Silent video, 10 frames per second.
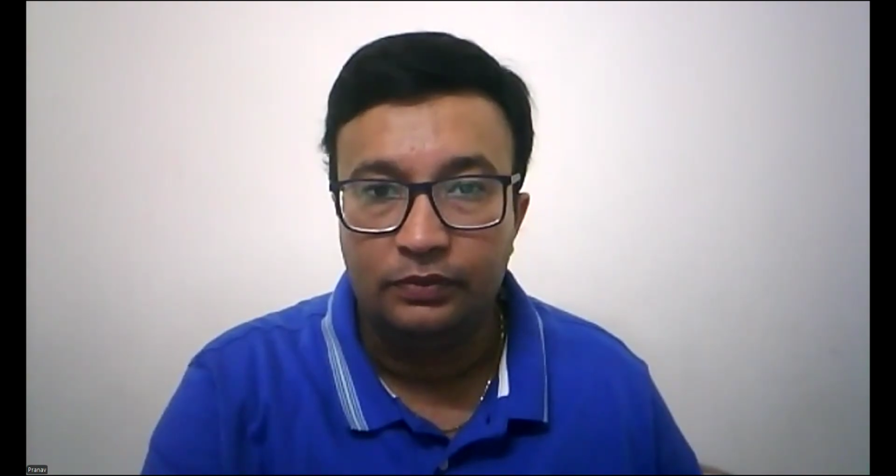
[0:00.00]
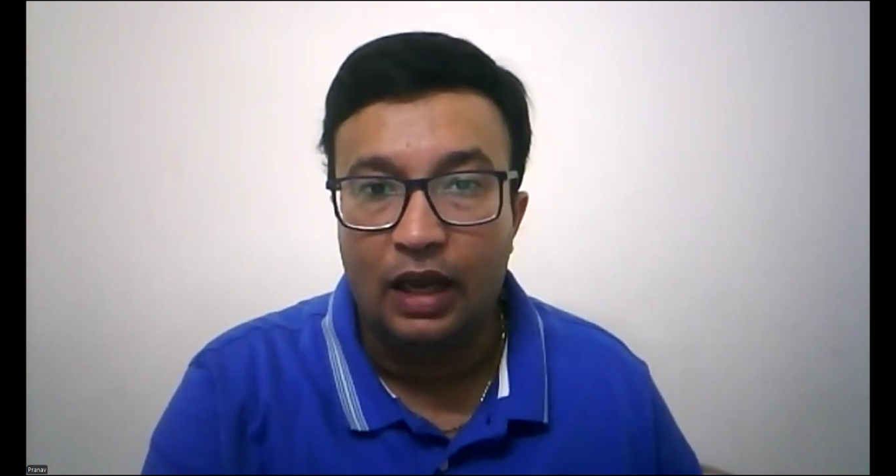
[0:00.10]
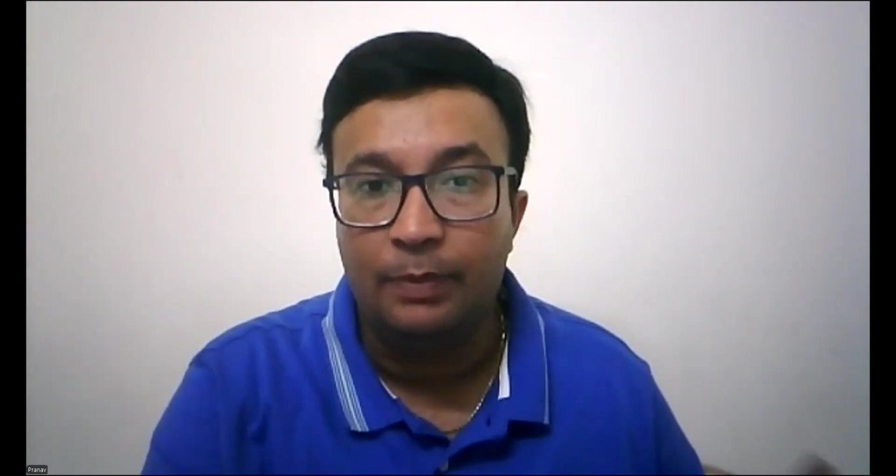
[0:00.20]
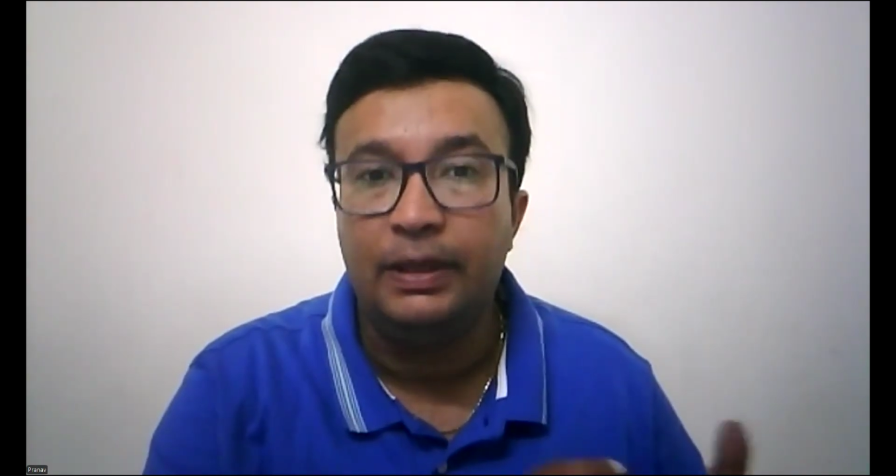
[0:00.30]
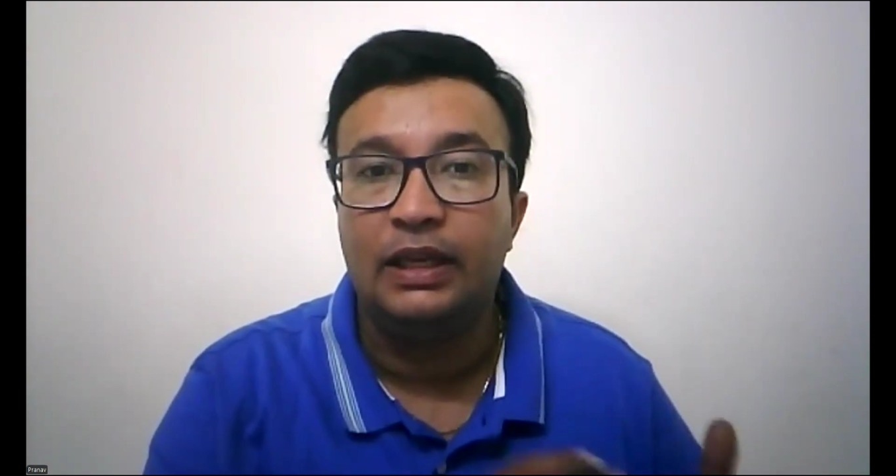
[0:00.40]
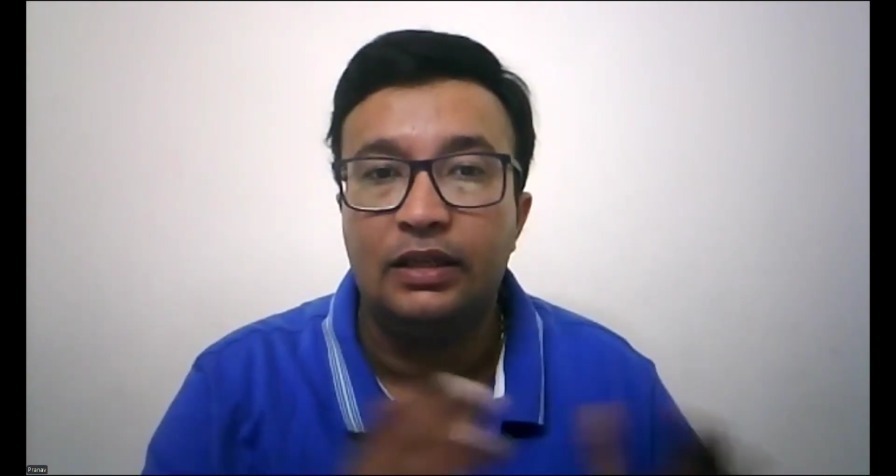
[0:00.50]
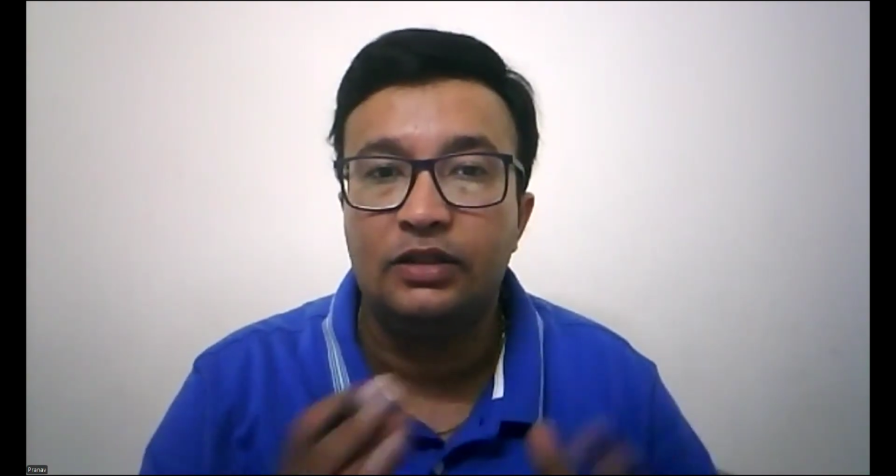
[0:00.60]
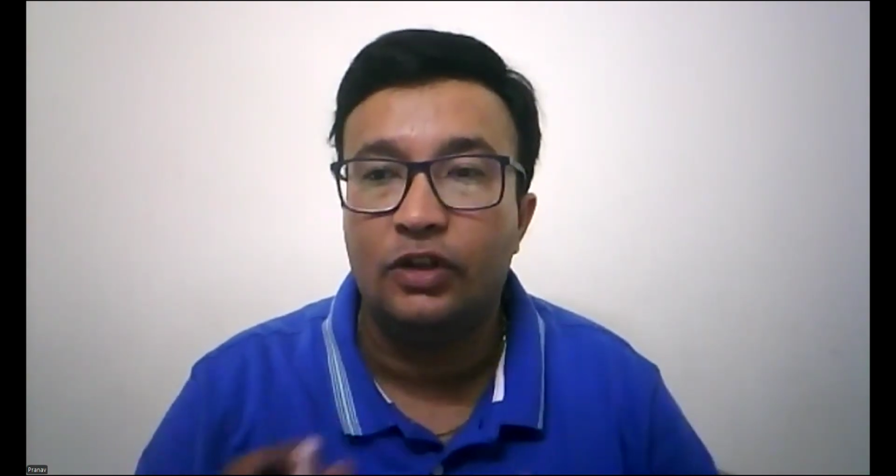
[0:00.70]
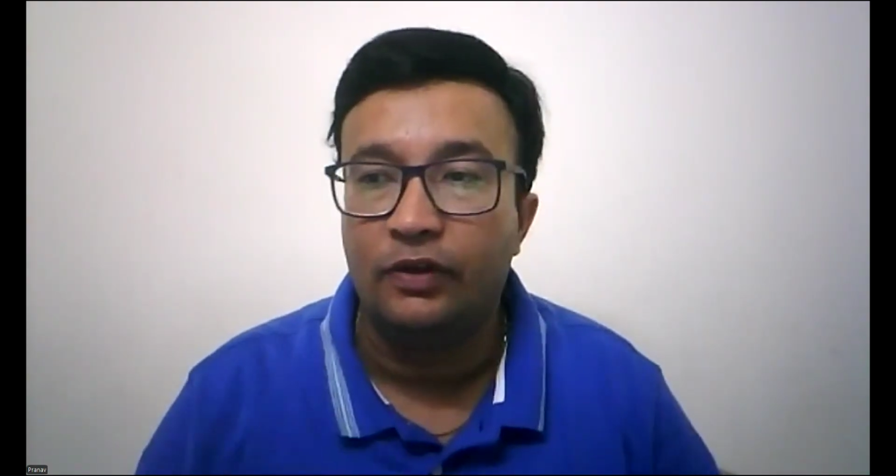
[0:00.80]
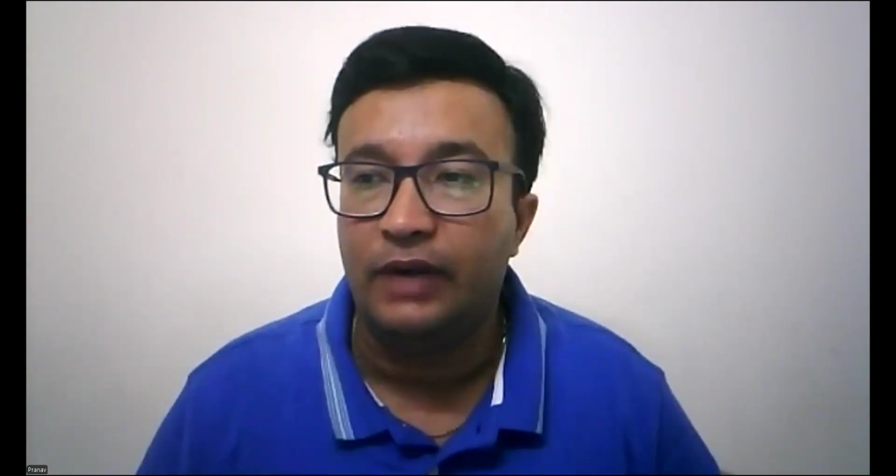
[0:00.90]

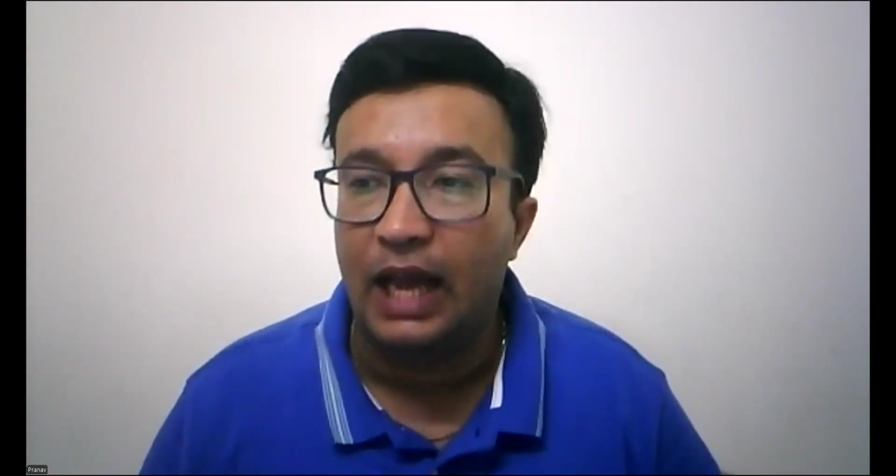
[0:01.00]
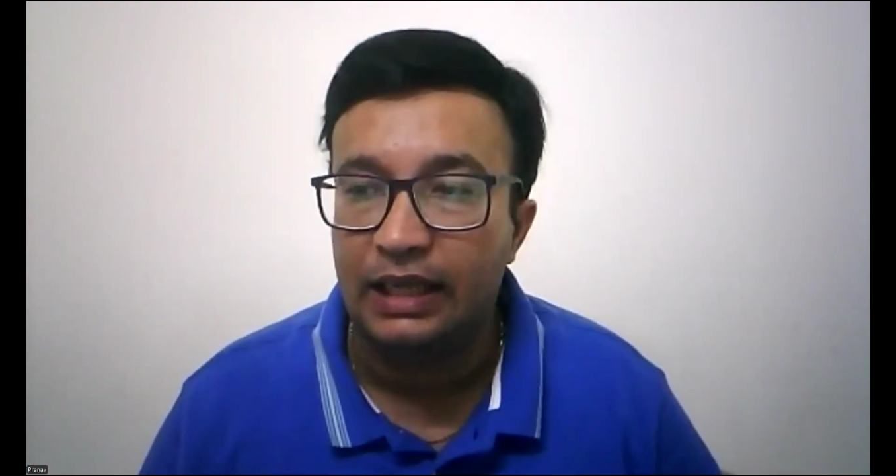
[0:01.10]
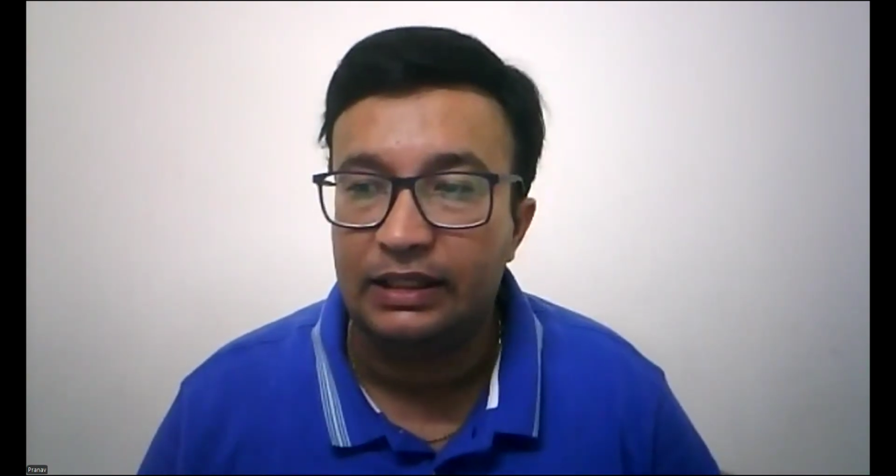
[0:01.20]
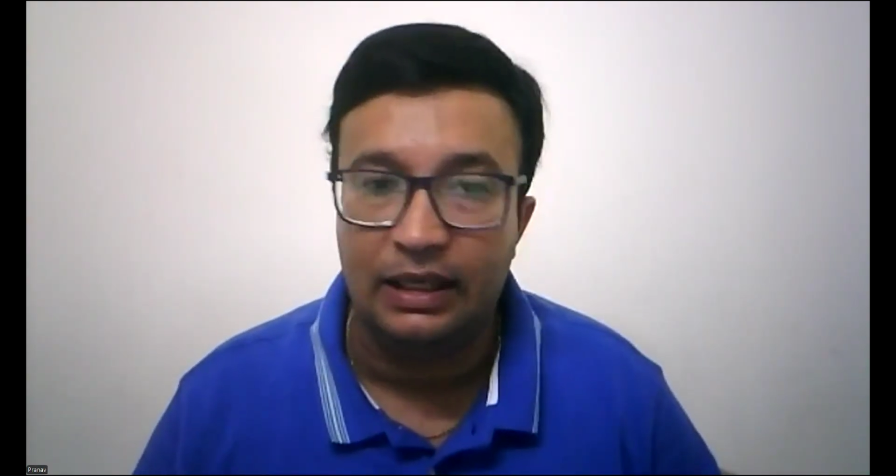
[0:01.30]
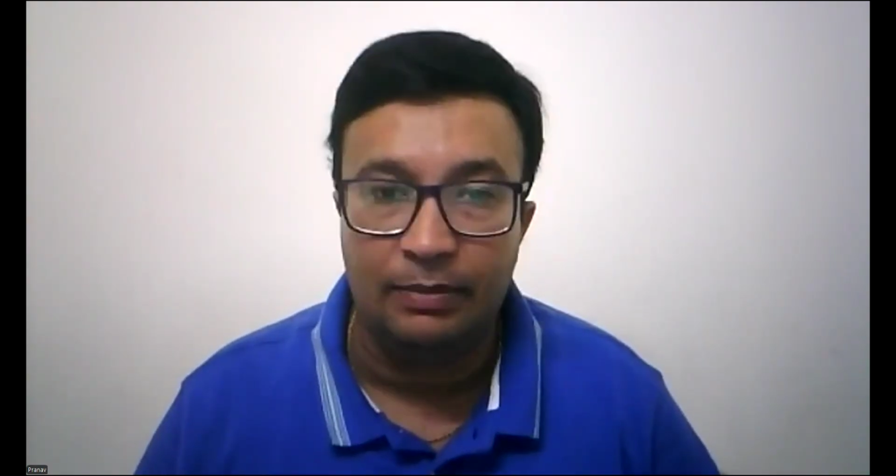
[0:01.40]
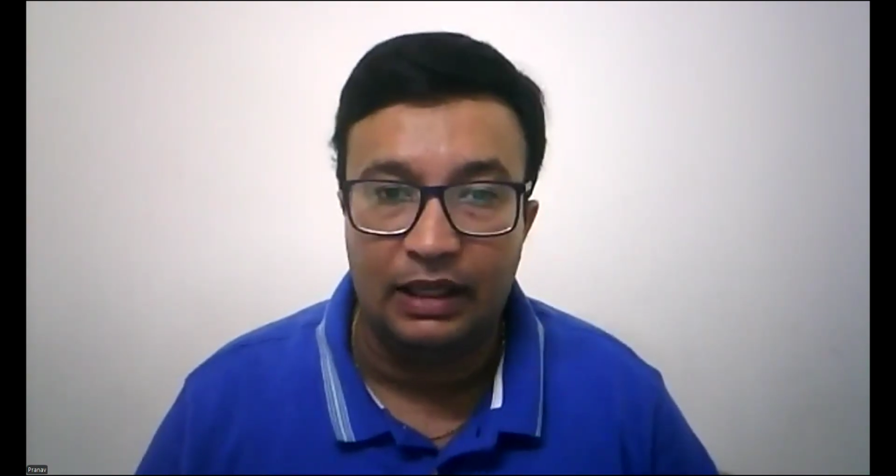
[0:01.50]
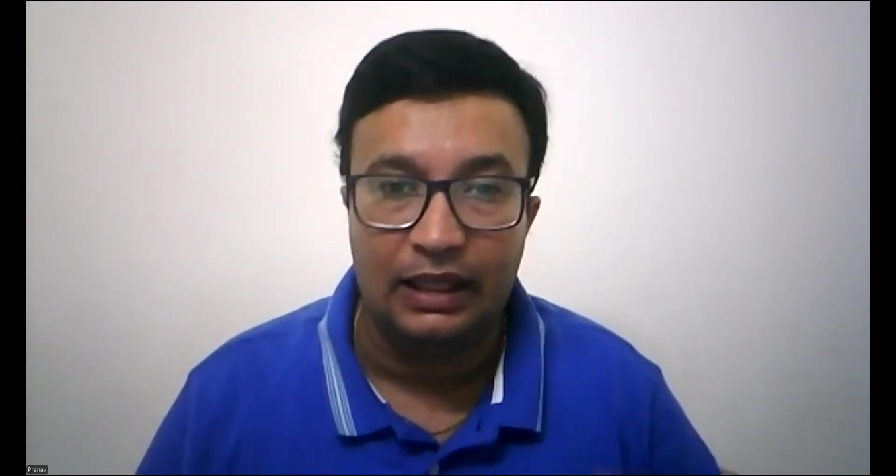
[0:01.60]
appearance of diastema,